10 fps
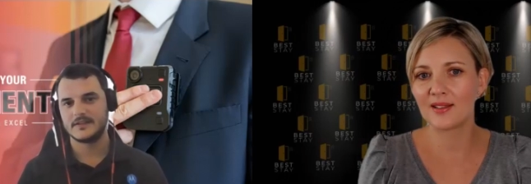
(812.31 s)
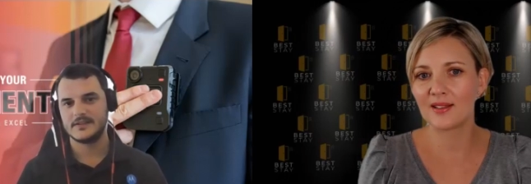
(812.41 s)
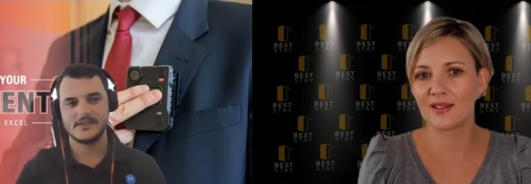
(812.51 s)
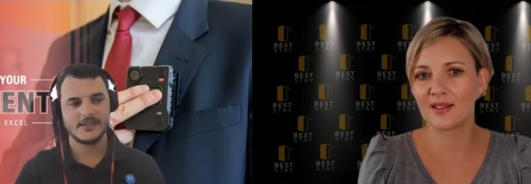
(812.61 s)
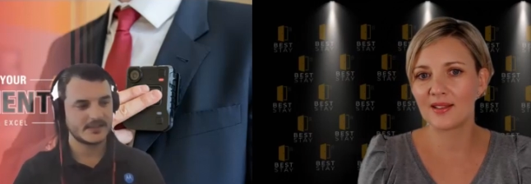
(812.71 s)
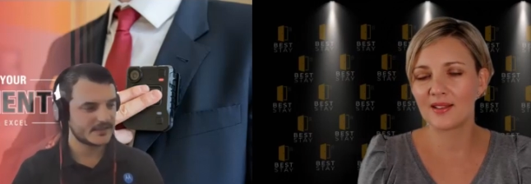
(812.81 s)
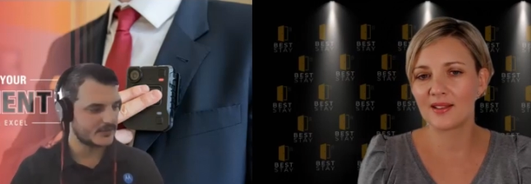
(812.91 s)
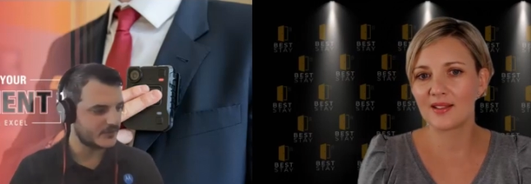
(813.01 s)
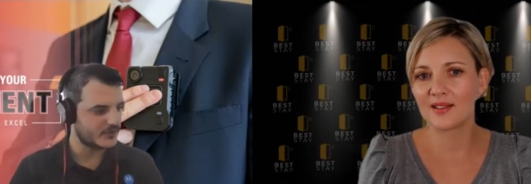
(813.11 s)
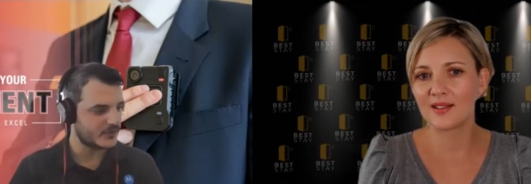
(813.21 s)
Speaker 1: Yes,
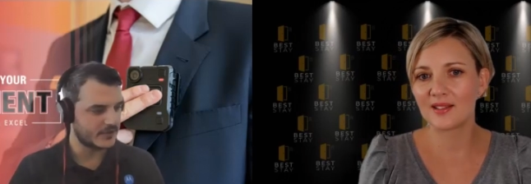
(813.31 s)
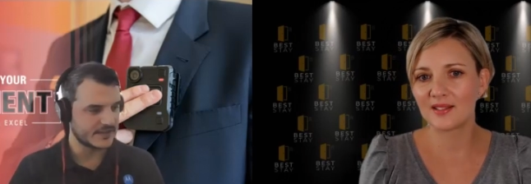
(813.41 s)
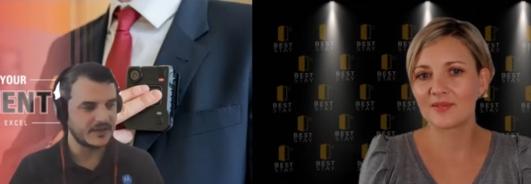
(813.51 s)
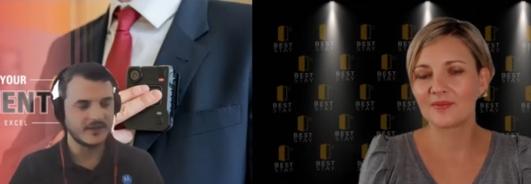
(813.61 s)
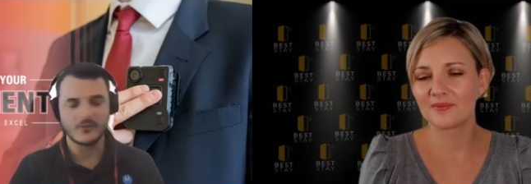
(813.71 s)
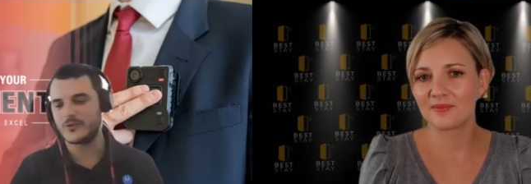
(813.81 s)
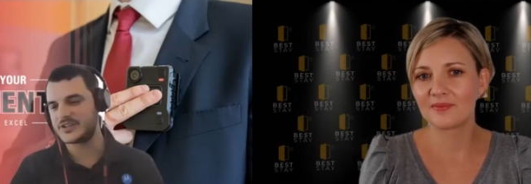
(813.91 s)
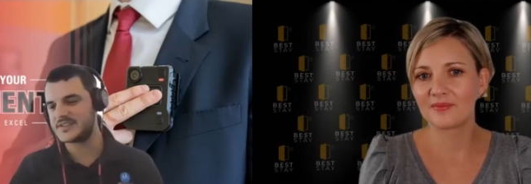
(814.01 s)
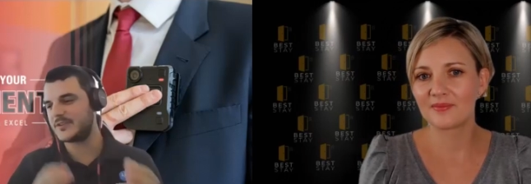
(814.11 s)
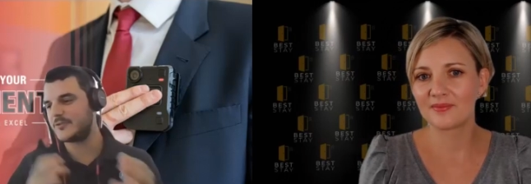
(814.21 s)
of course. I mean,
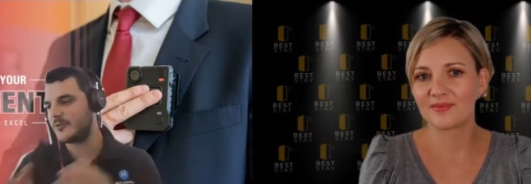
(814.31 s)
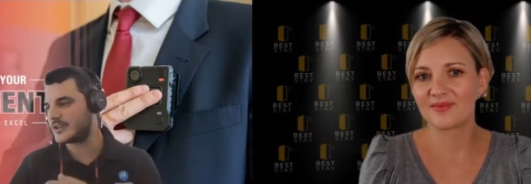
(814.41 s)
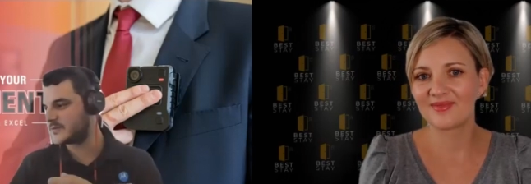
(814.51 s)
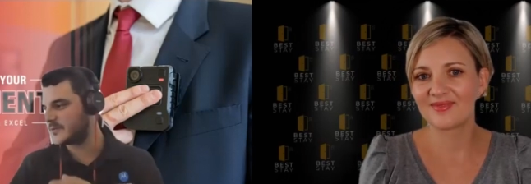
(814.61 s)
words are words.